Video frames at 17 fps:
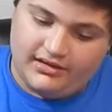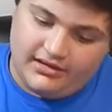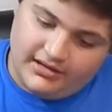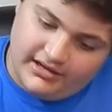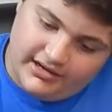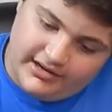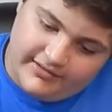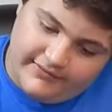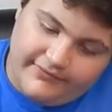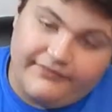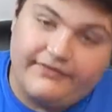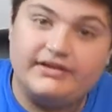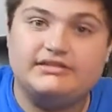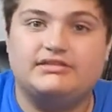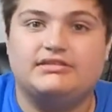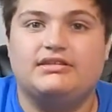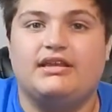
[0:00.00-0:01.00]
It
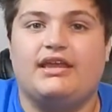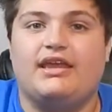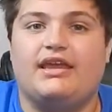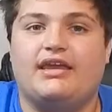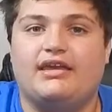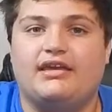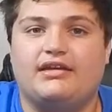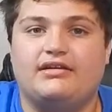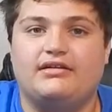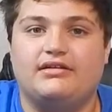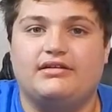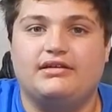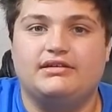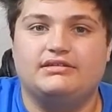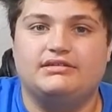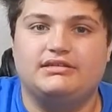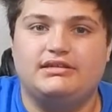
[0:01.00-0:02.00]
fits the hand.
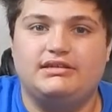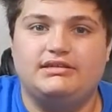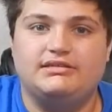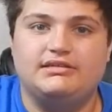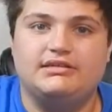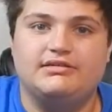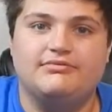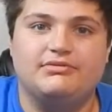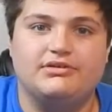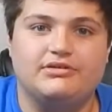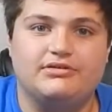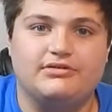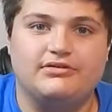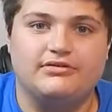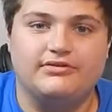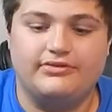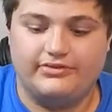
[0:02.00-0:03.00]
It's easy to
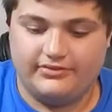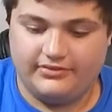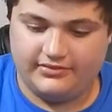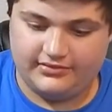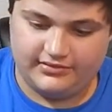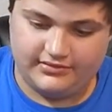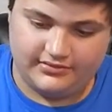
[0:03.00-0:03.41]
move.